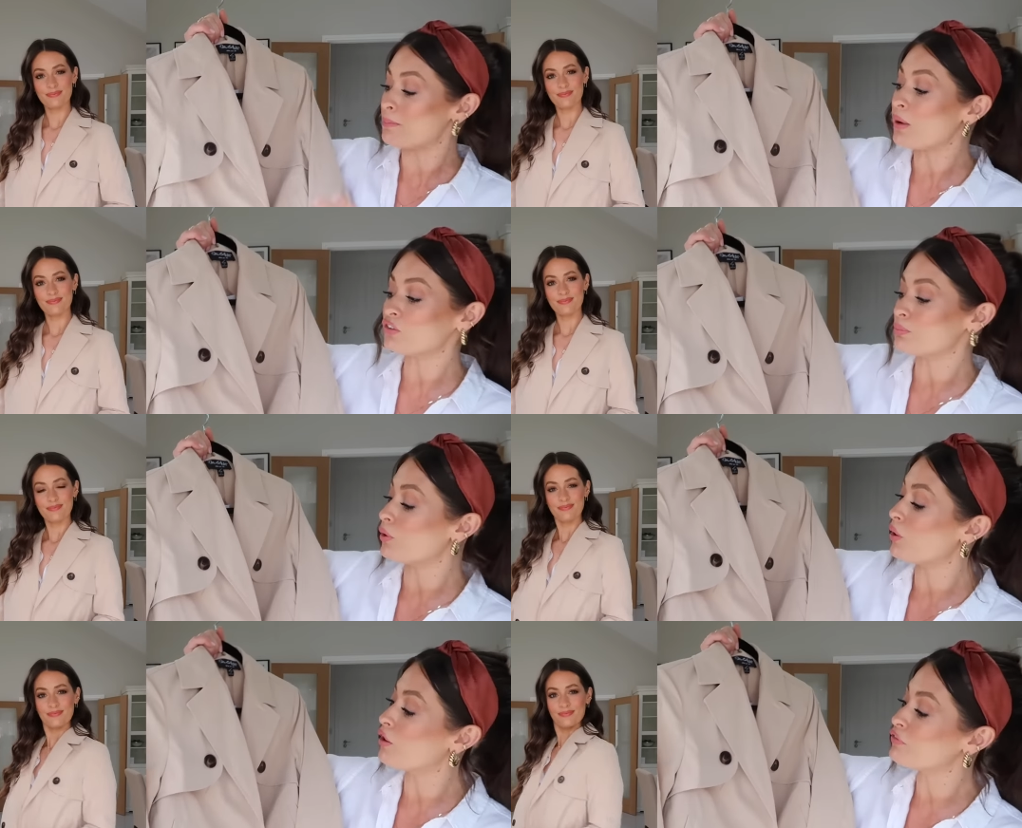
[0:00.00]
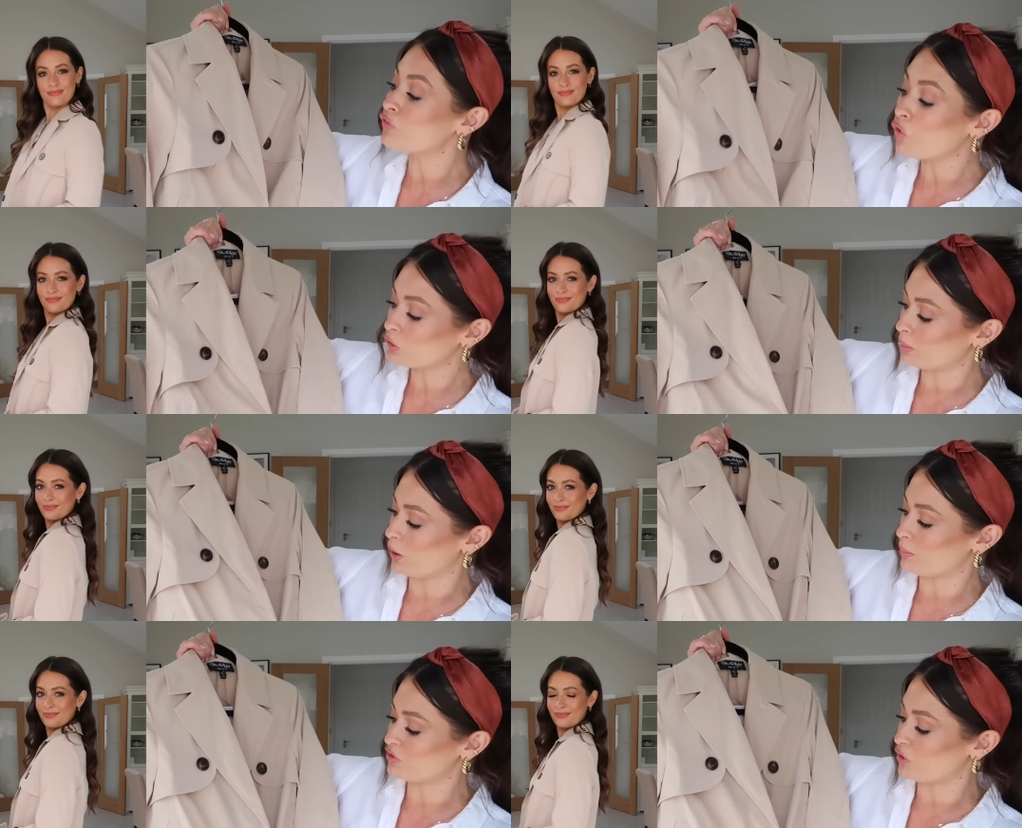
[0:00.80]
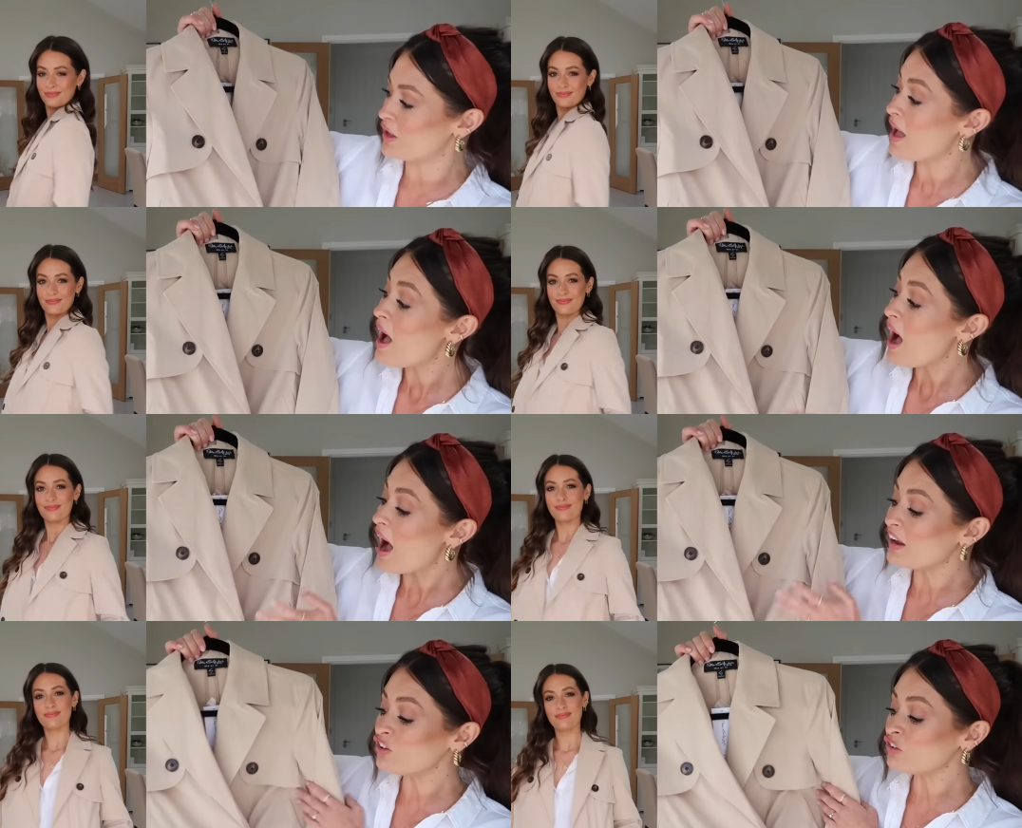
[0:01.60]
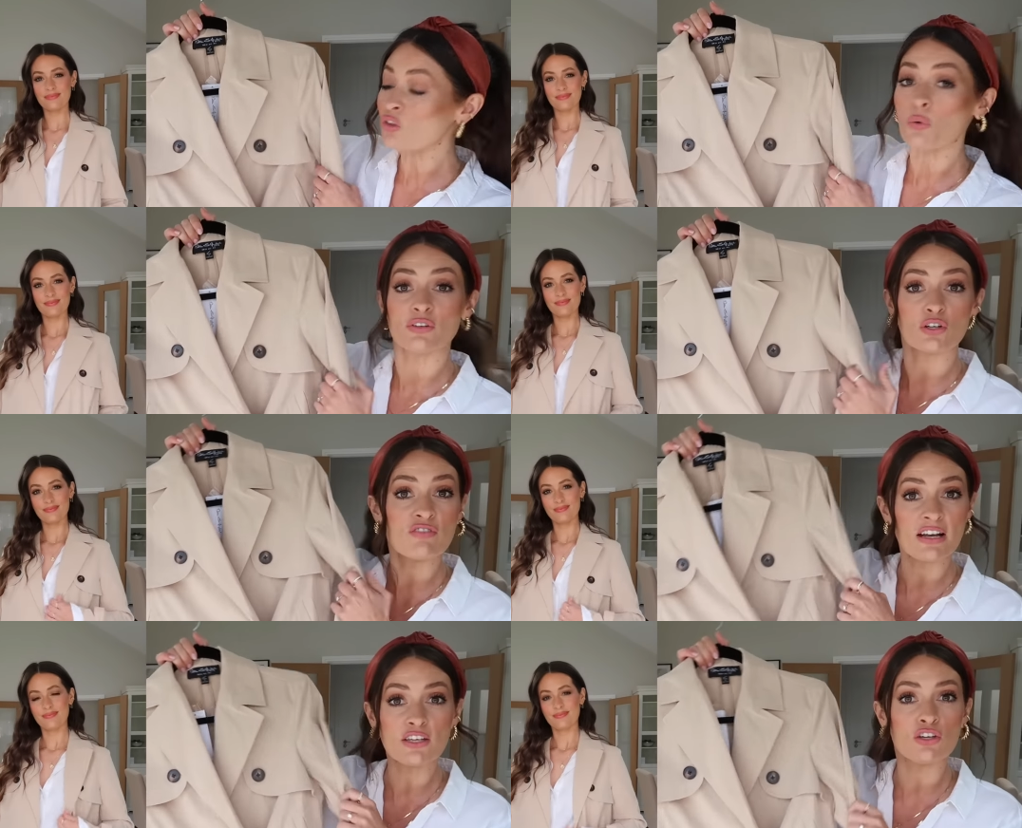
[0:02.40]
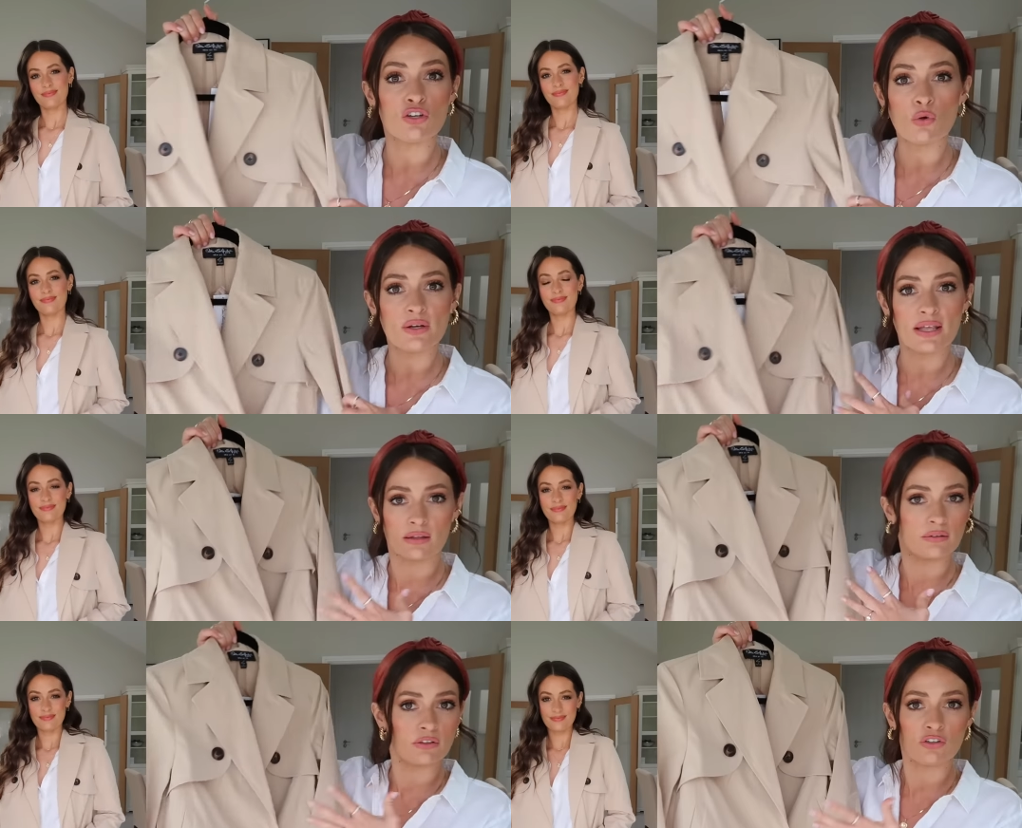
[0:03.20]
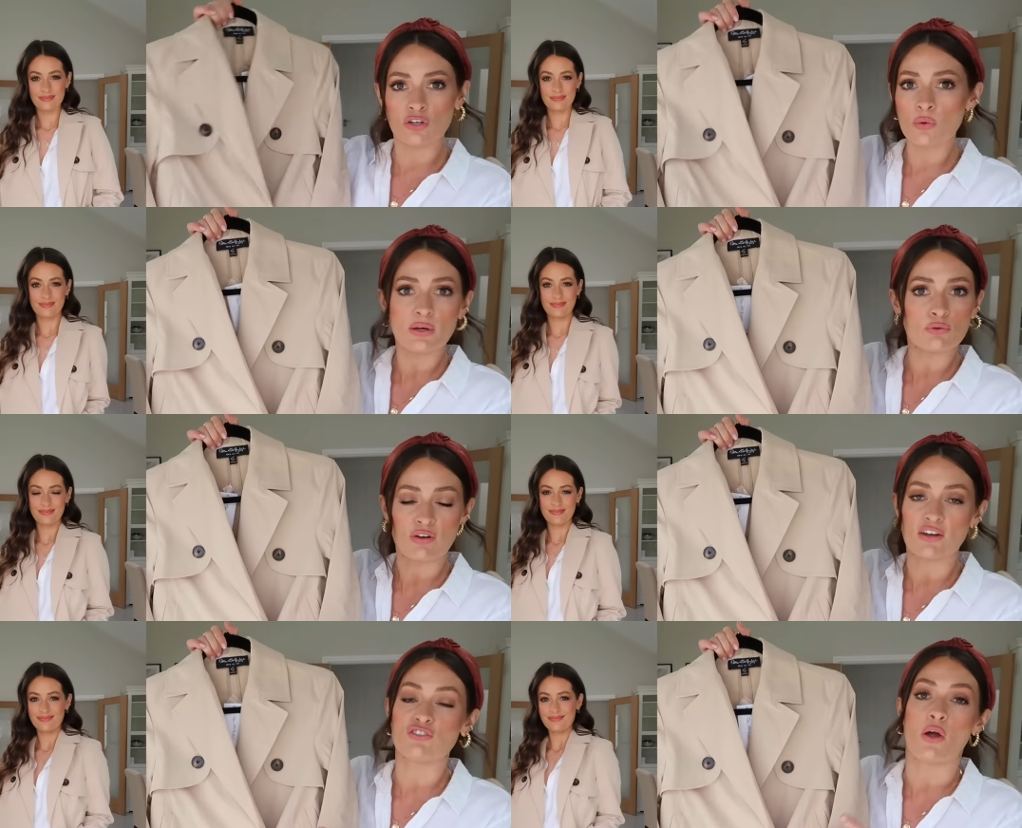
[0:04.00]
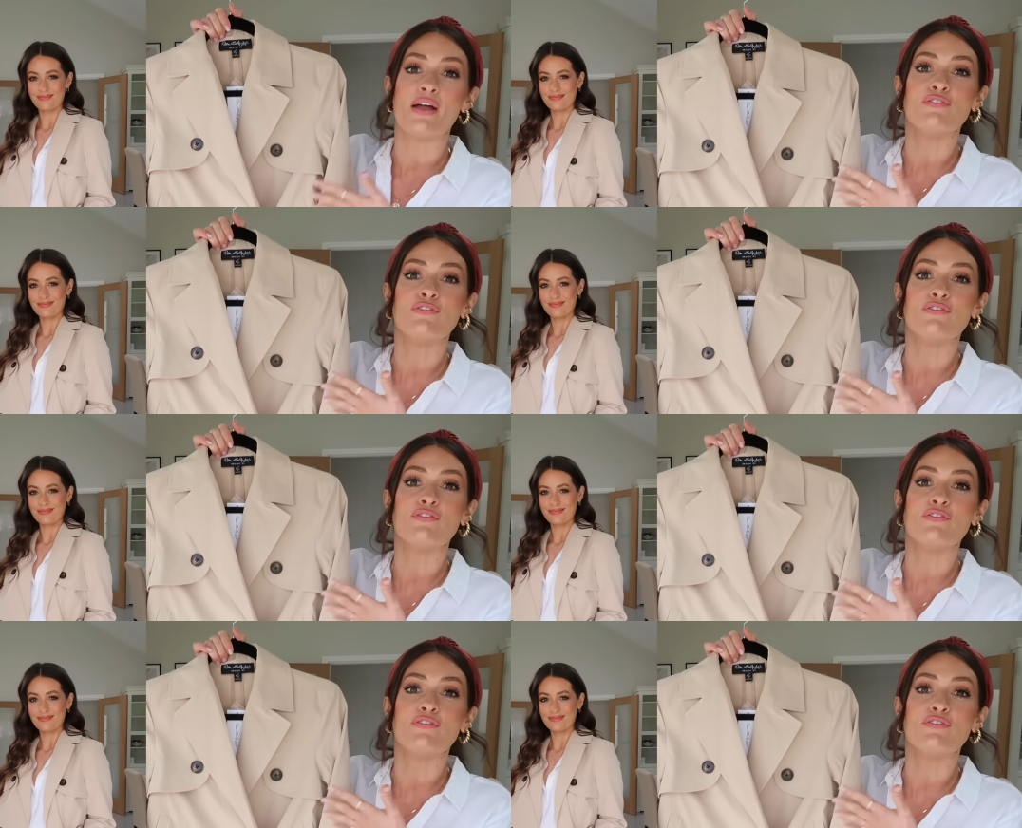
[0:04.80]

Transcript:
Speaker 1: a much more affordable option, and just thought it was a really cute little trench coat.